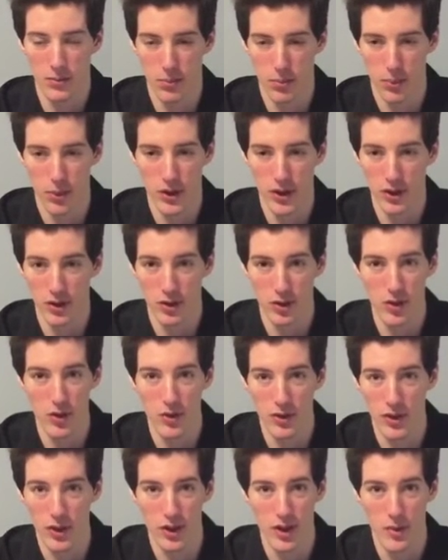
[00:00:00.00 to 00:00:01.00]
pretty
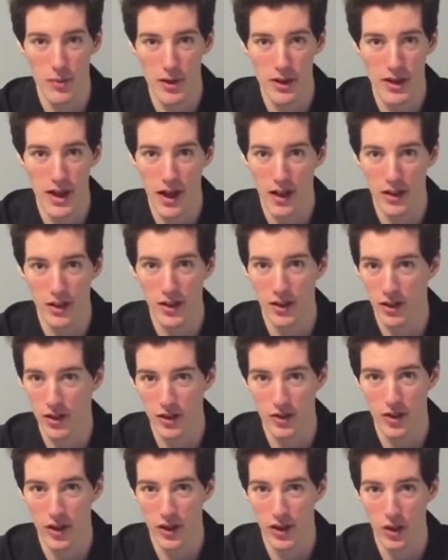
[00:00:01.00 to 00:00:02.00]
soon you're going to be down to your
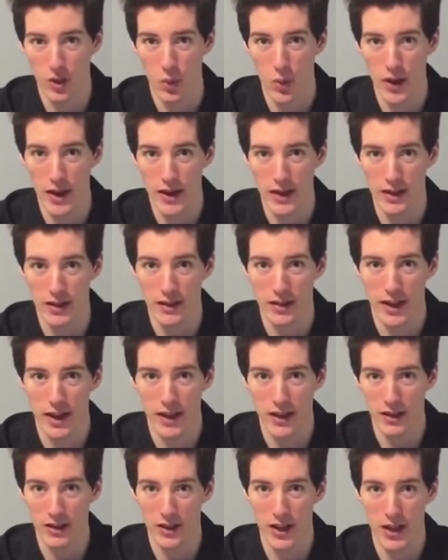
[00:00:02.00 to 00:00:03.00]
desired weight. It's not
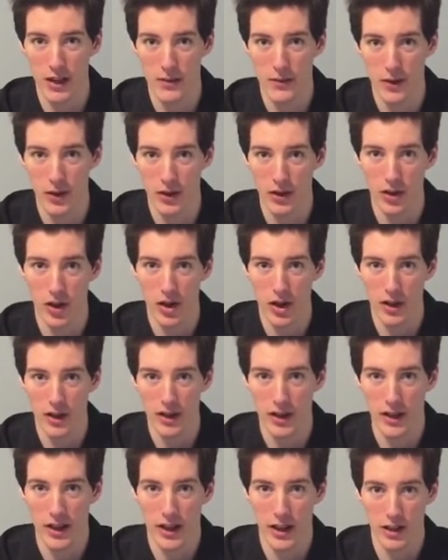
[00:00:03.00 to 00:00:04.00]
going to take very long,
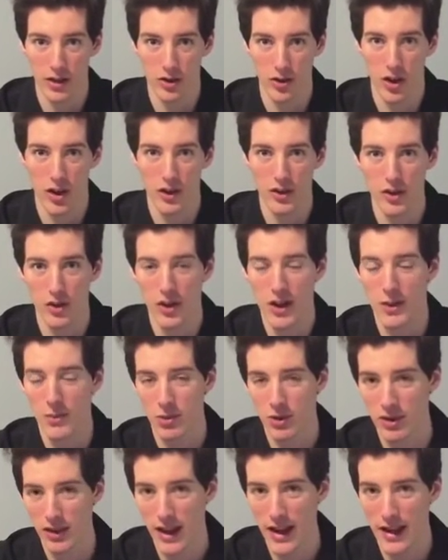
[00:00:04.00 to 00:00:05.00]
as long as you keep
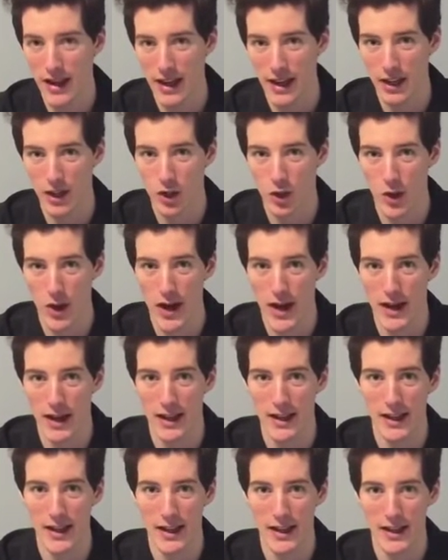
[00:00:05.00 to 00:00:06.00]
staying on
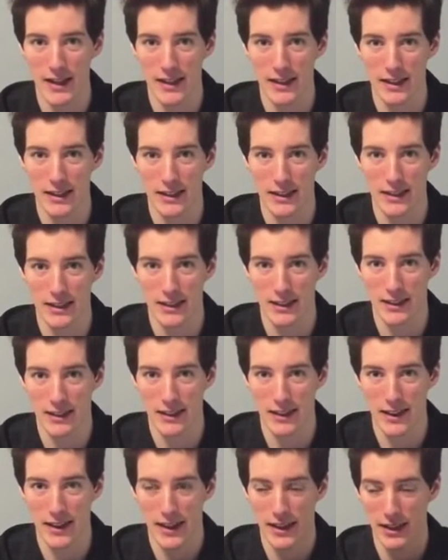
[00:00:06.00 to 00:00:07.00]
track and
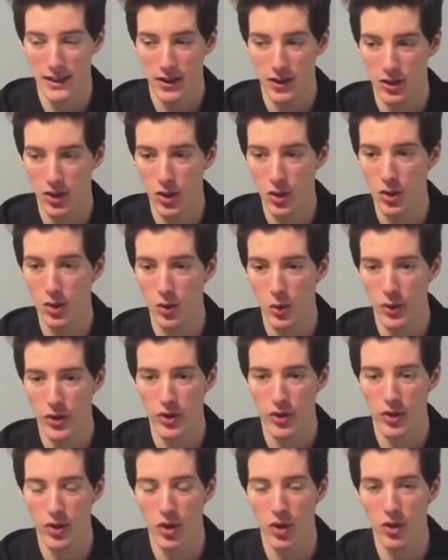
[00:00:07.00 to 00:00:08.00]
in tune with
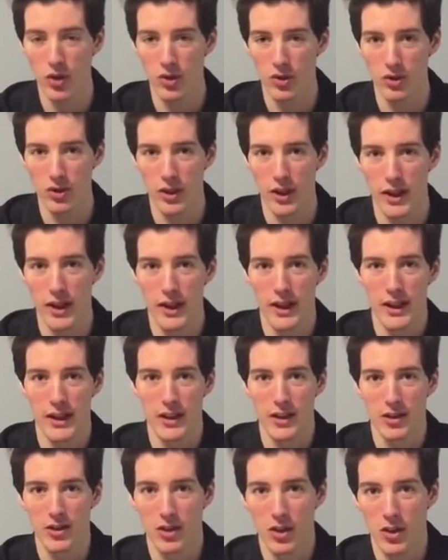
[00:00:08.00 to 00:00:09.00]
your goals.
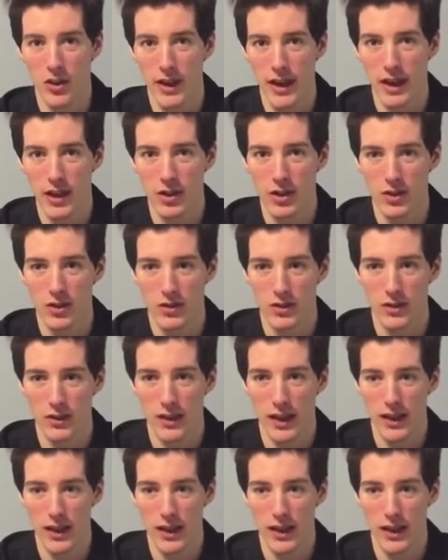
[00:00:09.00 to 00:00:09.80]
So that's